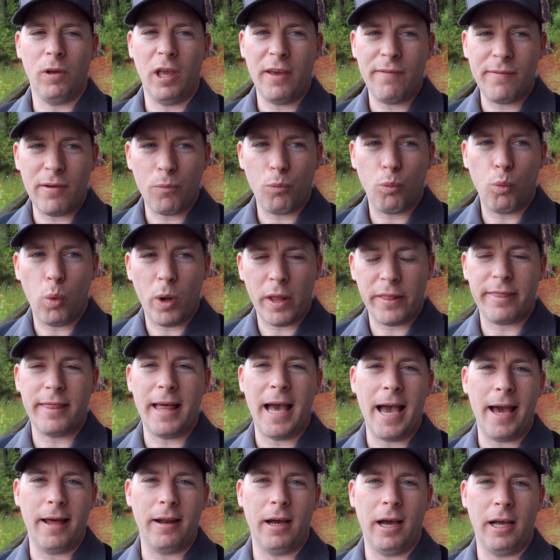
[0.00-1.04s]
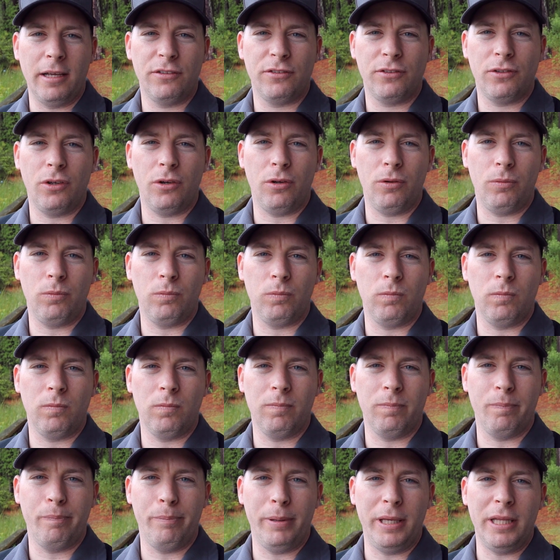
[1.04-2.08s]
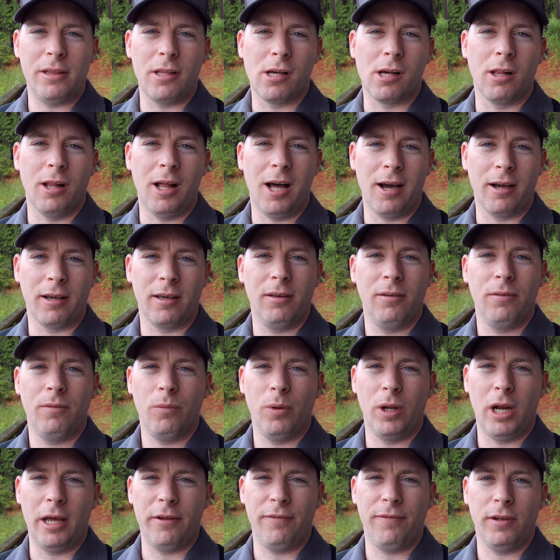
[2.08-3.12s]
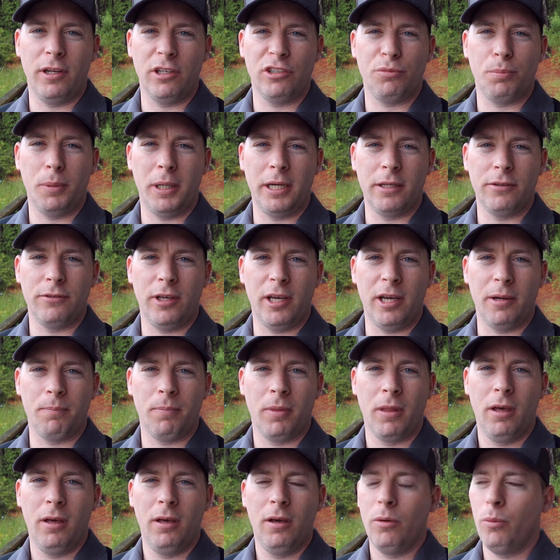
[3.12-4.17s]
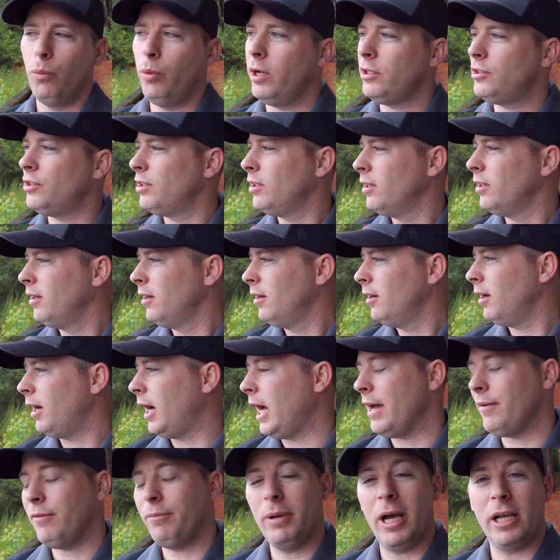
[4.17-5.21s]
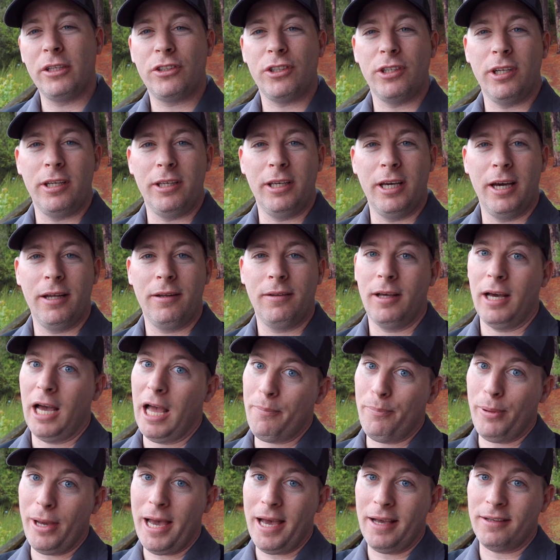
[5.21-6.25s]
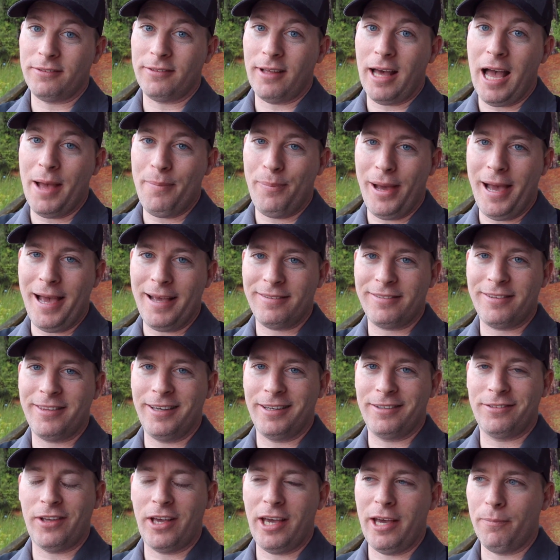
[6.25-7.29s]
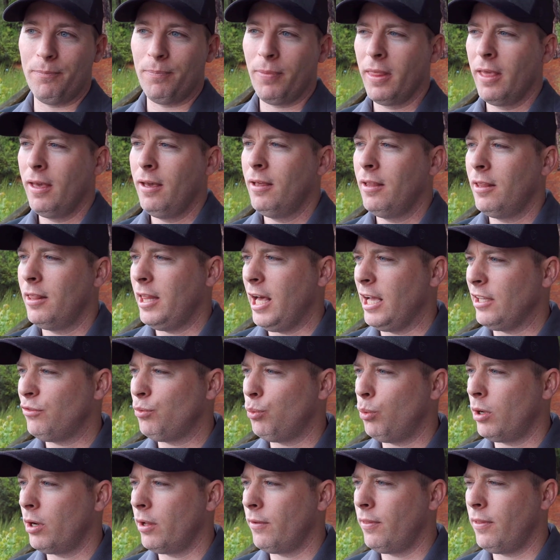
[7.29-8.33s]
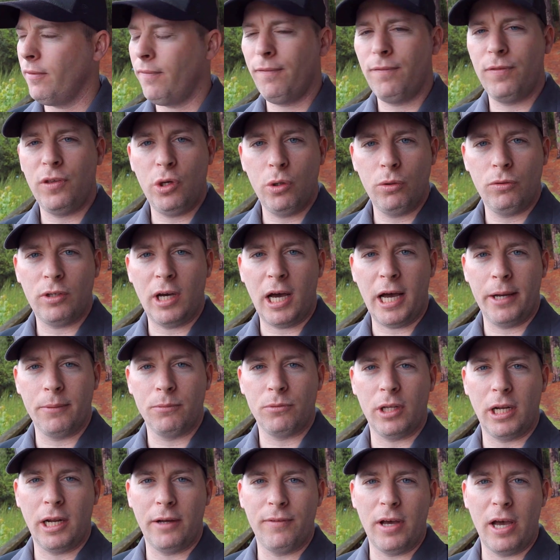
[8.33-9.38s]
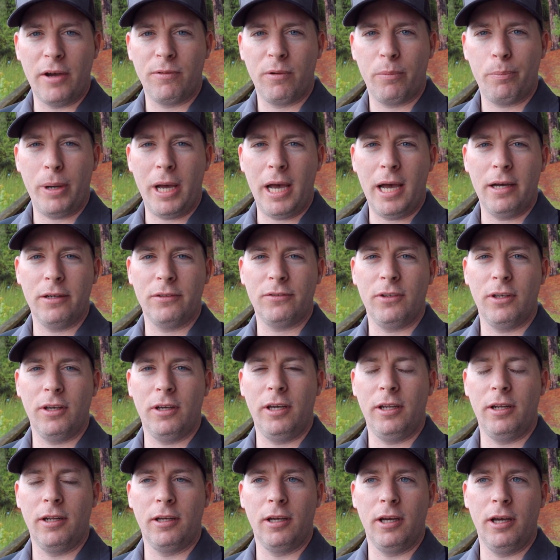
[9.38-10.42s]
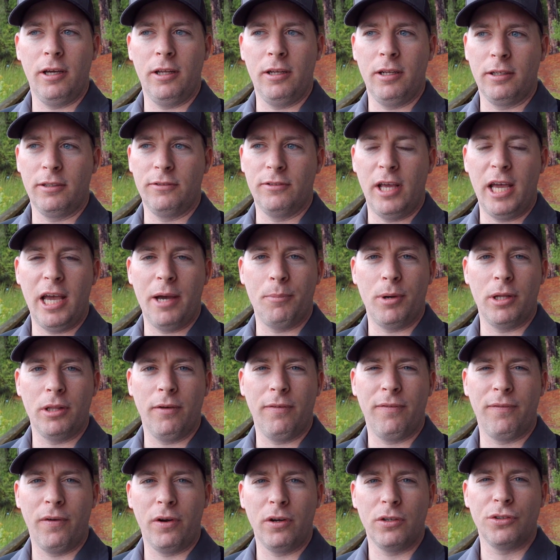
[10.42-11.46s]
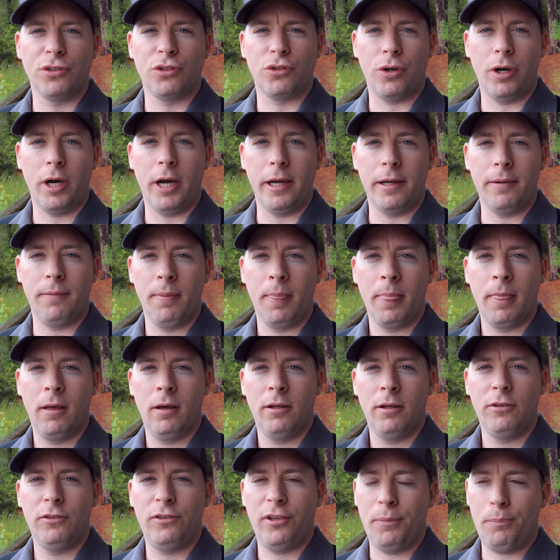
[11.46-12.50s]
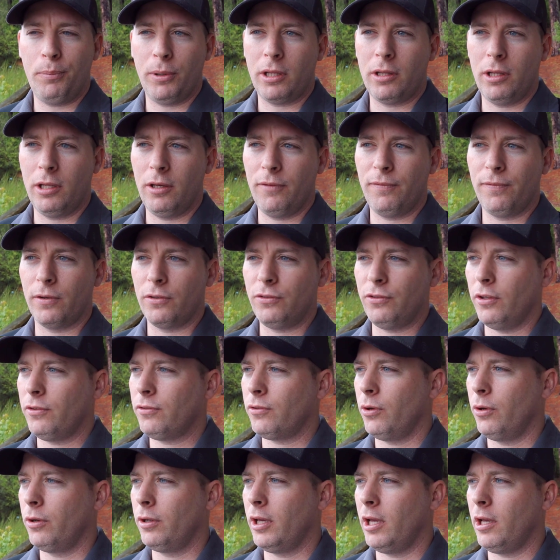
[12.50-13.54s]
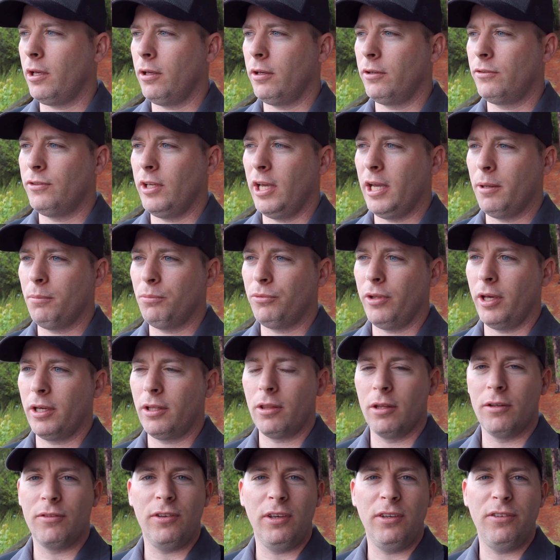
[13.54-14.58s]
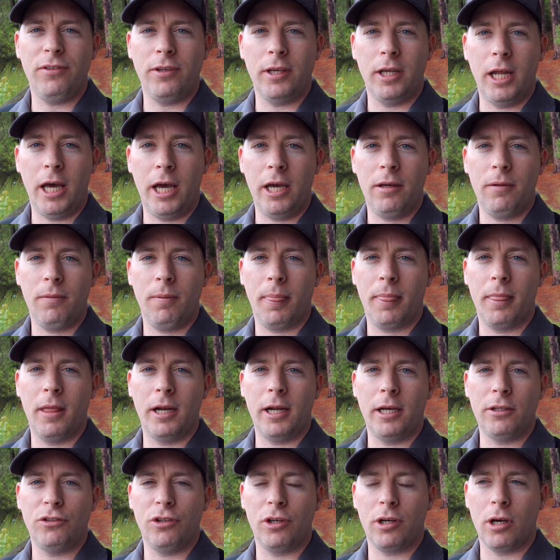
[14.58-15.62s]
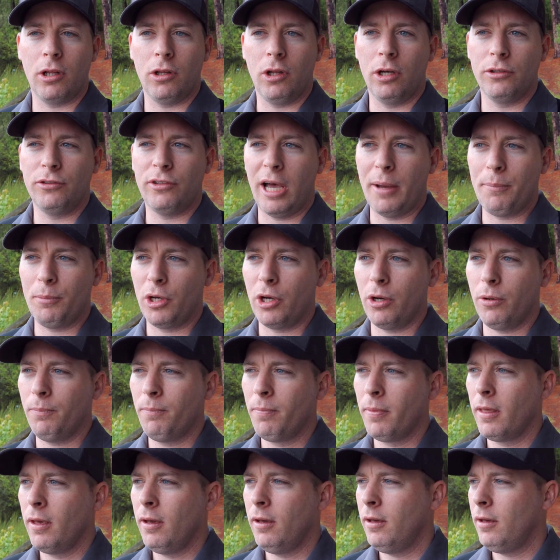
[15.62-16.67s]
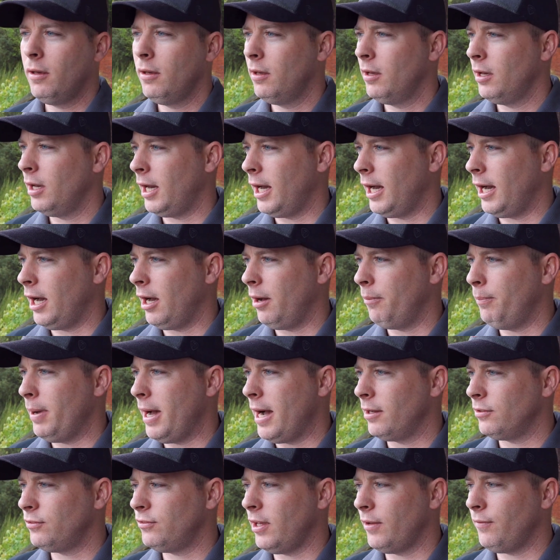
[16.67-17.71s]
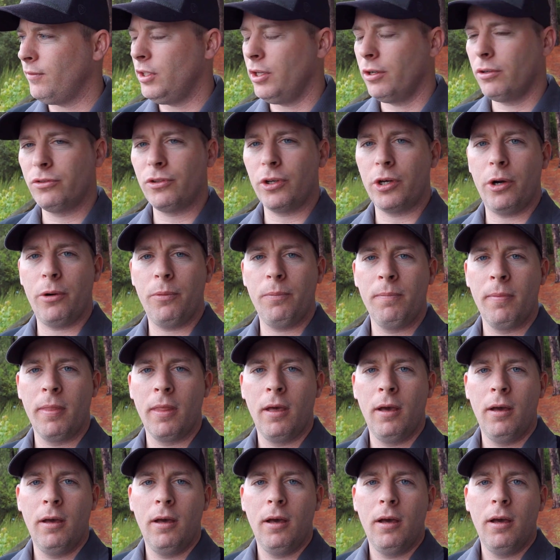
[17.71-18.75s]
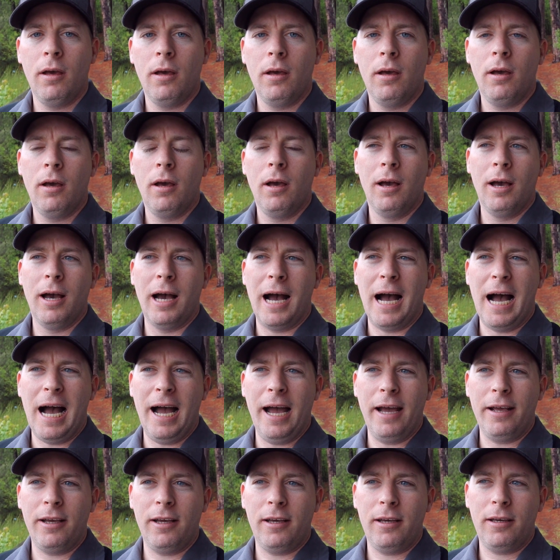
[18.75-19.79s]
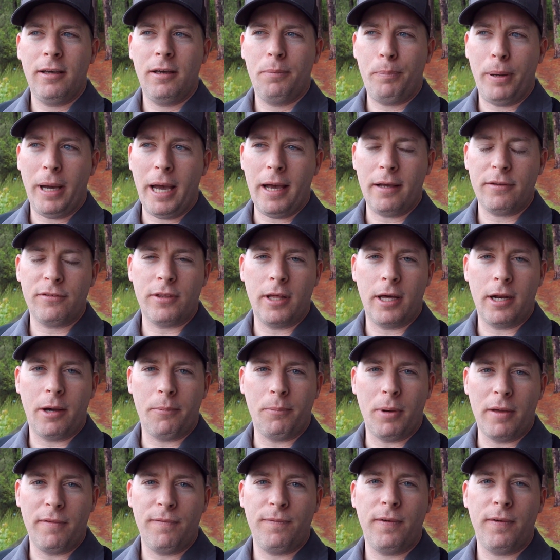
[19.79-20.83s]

Even with that, I still beat the clock when I finished my exam, which I haven't mentioned it yet. I passed the exam. That's one of the few times that I've ever passed an exam on the first try. Typically for Cisco exams like the CCNA that I took a long time ago, about 7 years ago. I passed that on my